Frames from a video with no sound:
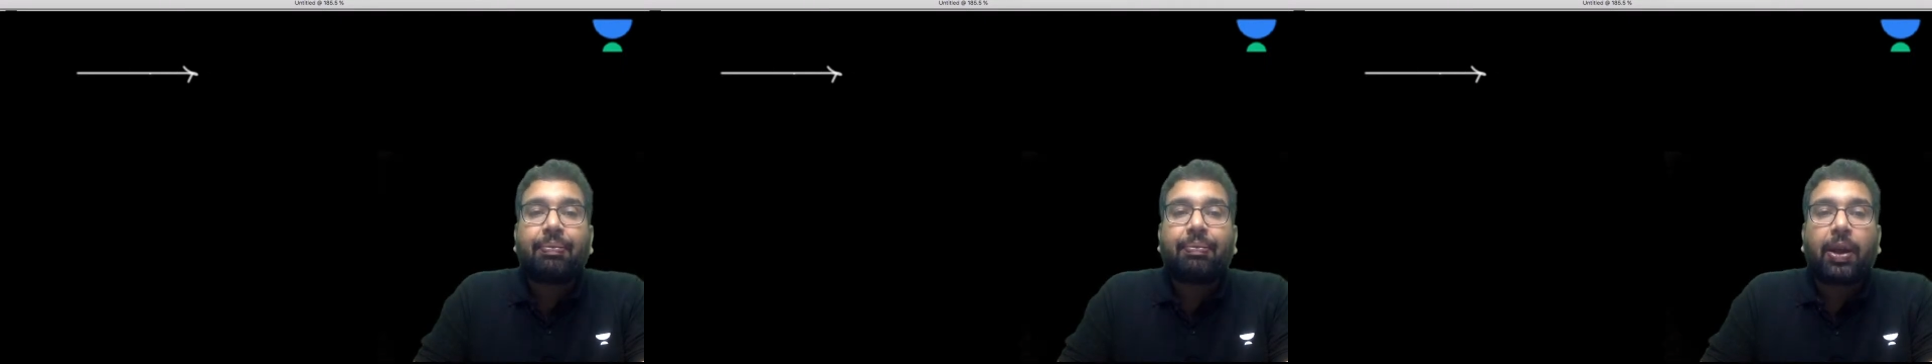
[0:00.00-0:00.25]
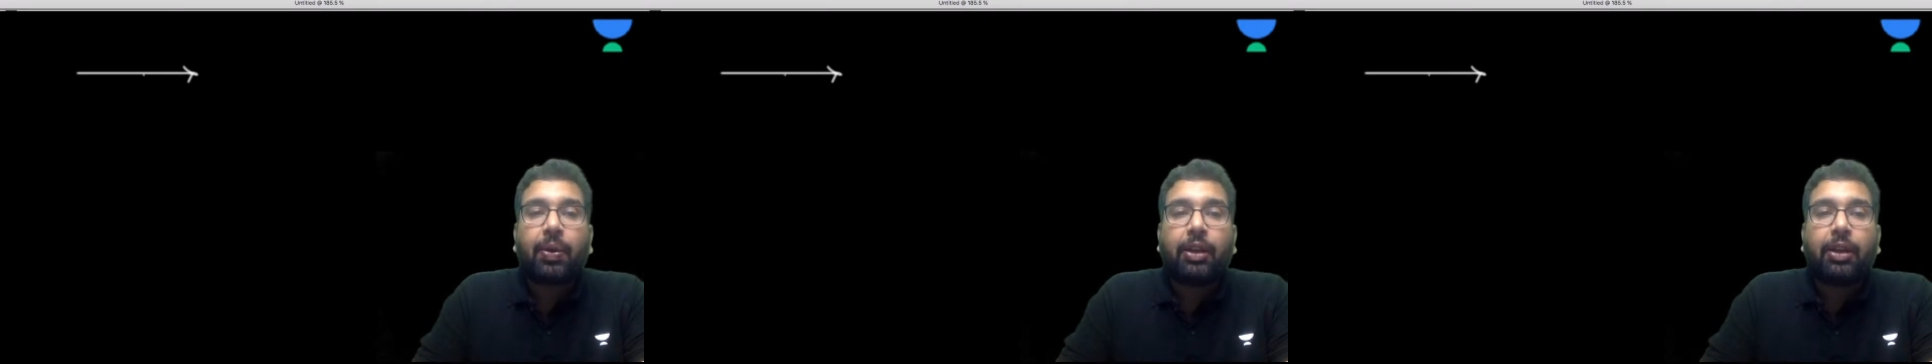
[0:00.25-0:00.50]

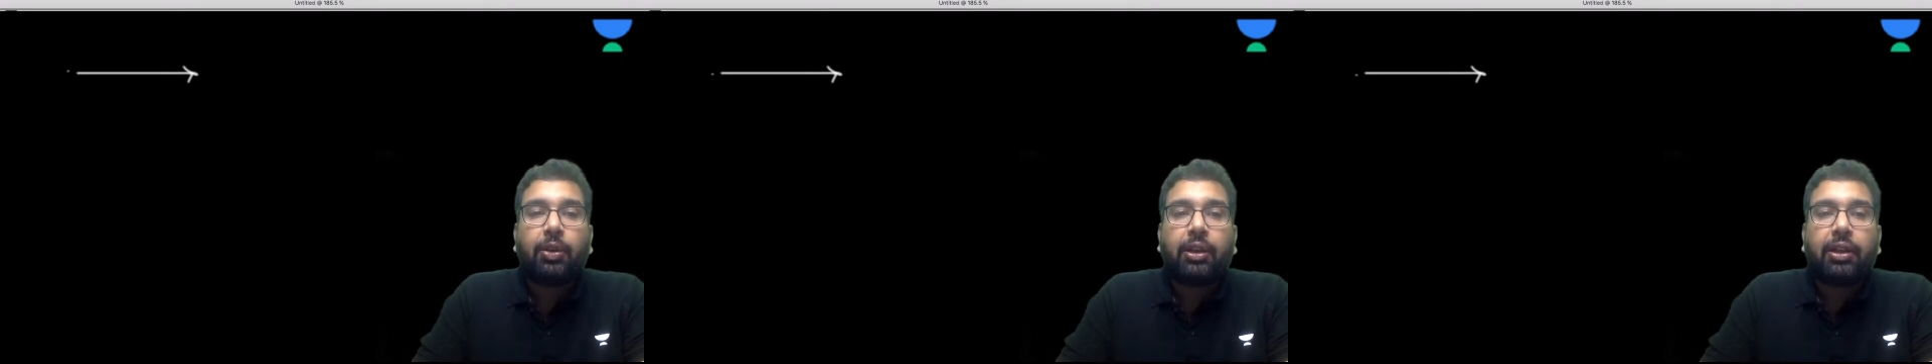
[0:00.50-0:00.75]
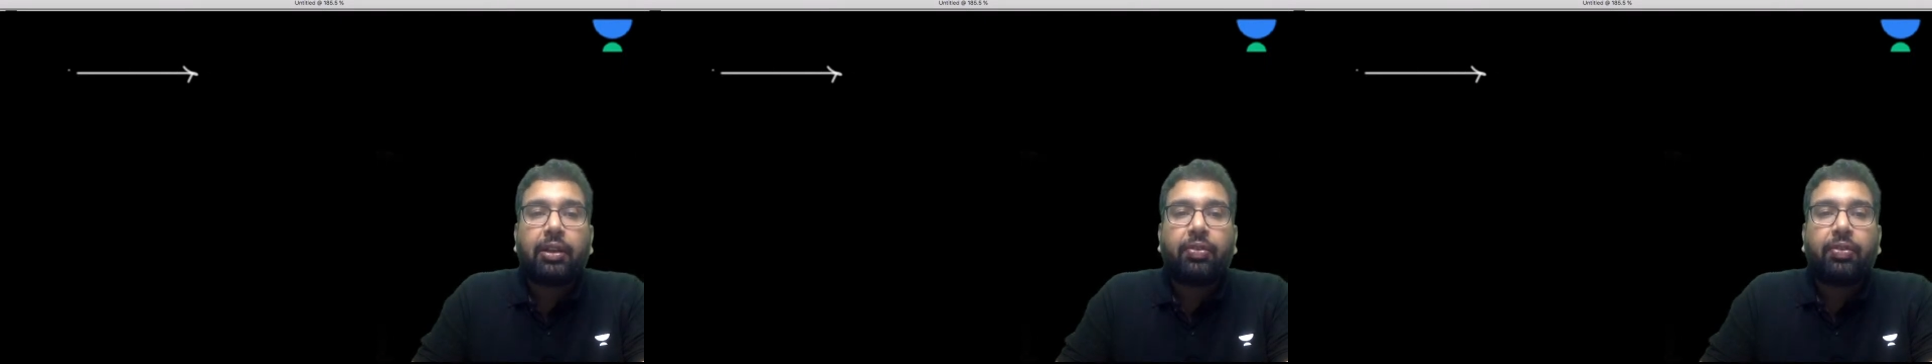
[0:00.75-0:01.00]
Okay, so
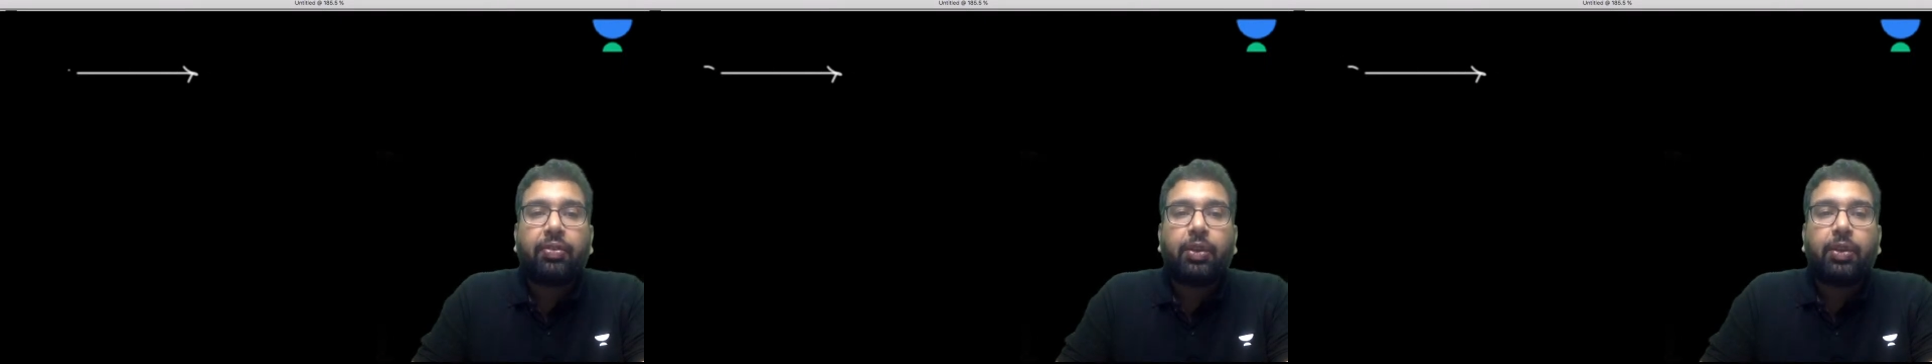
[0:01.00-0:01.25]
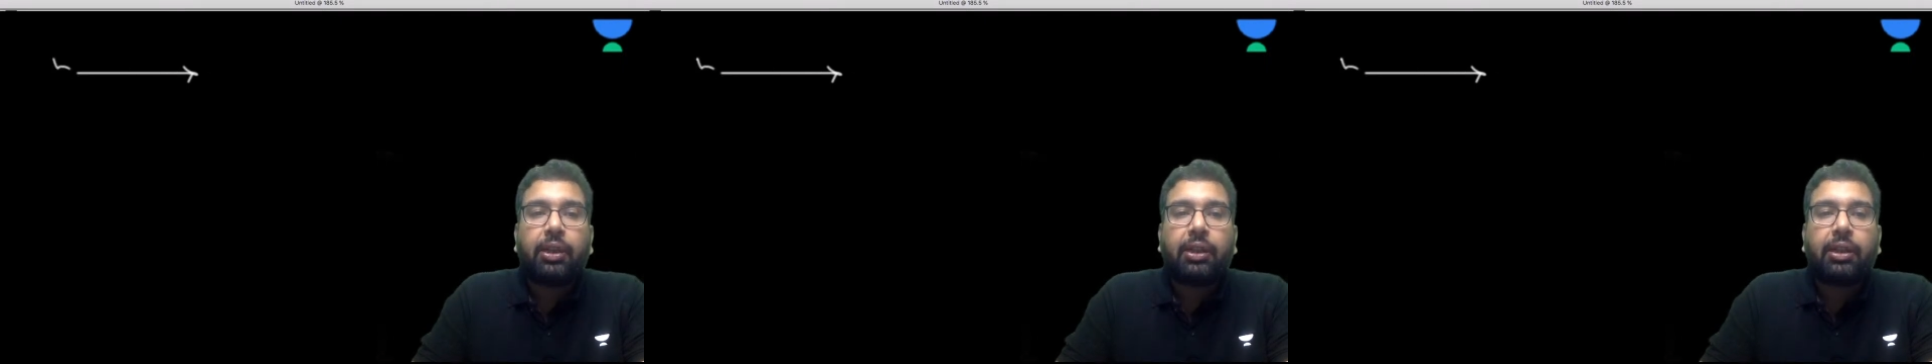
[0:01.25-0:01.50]
this we
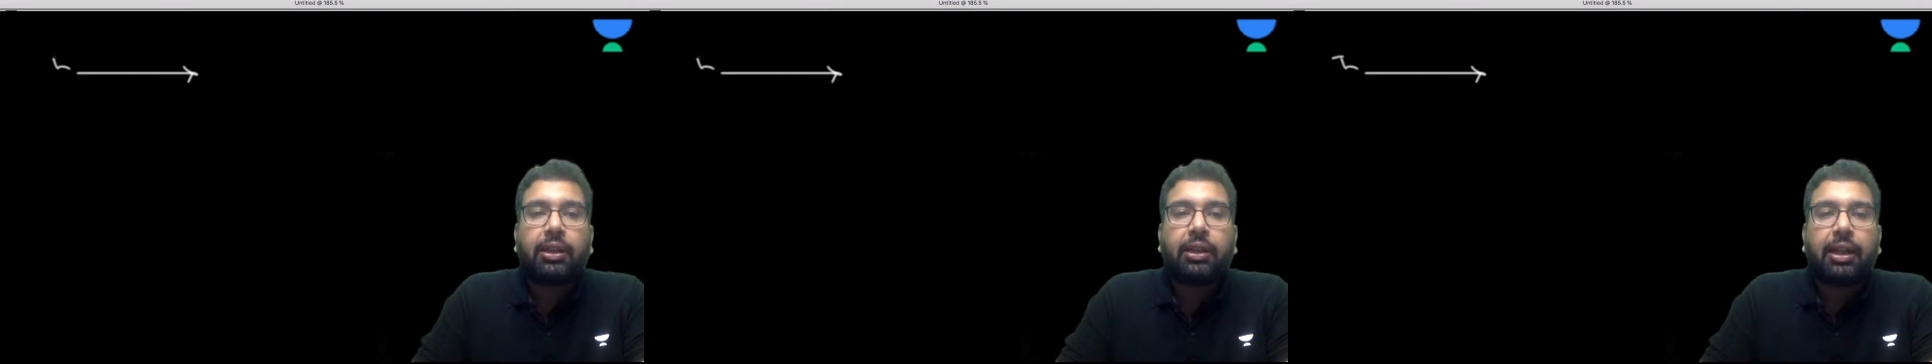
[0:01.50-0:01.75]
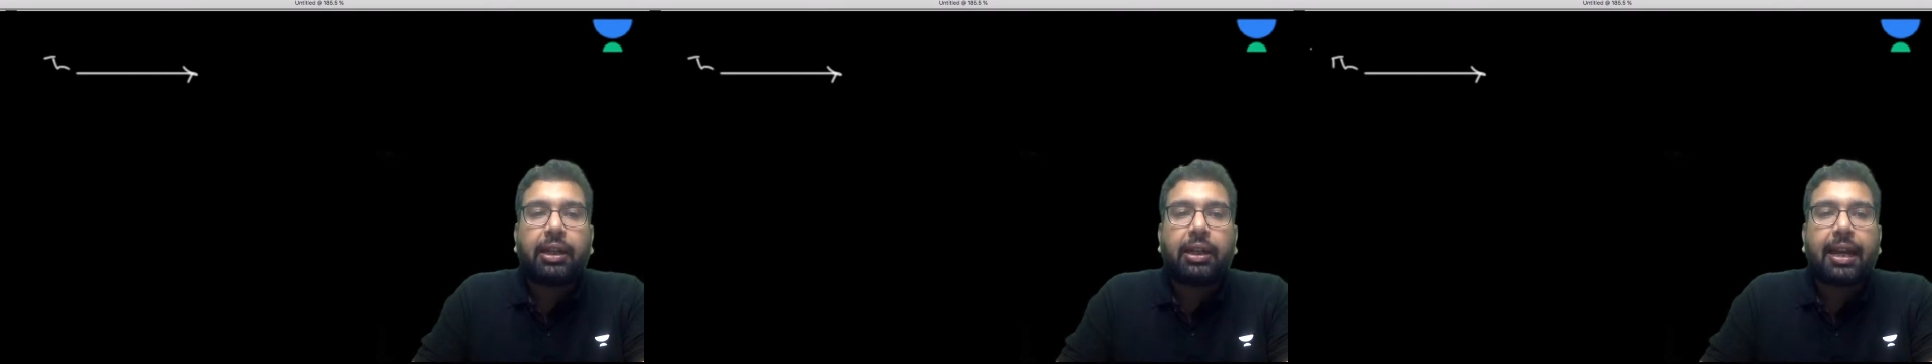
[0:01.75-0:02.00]
know, this is
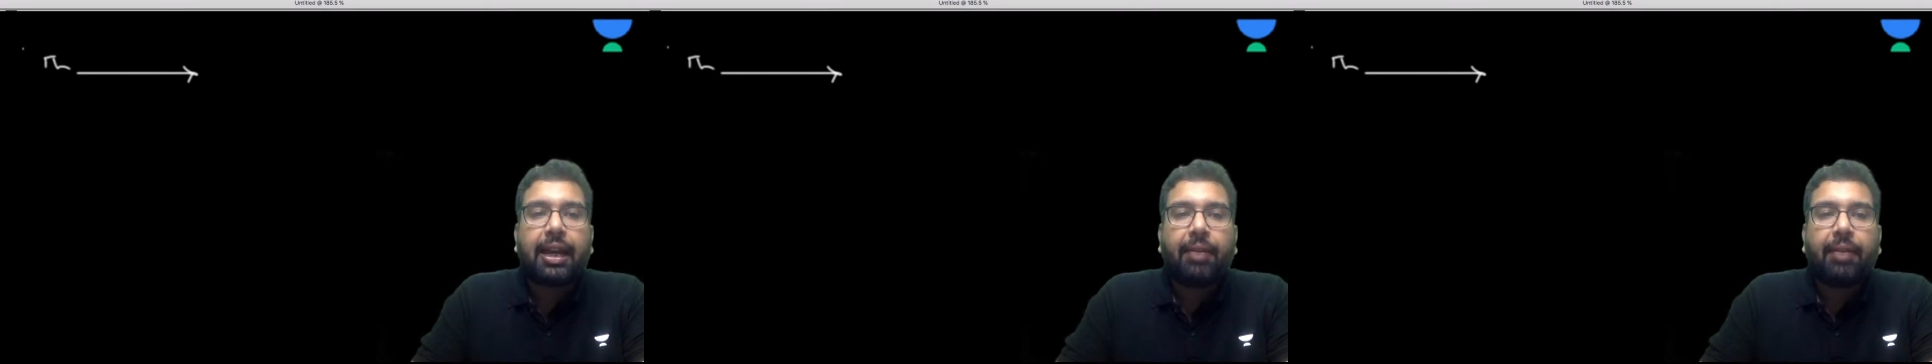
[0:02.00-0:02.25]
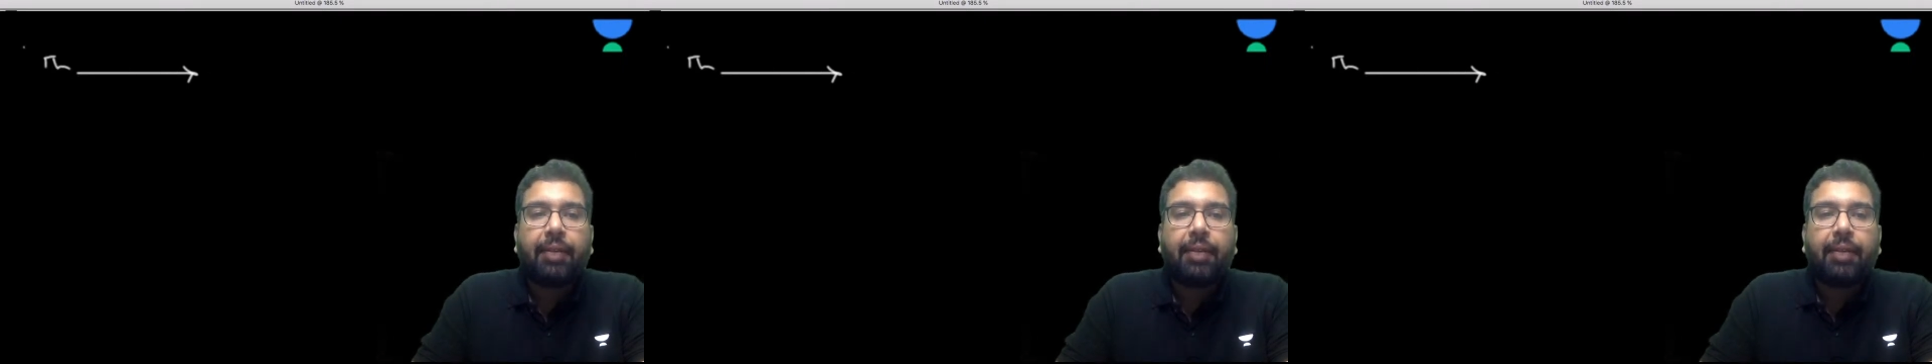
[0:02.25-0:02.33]
the tail.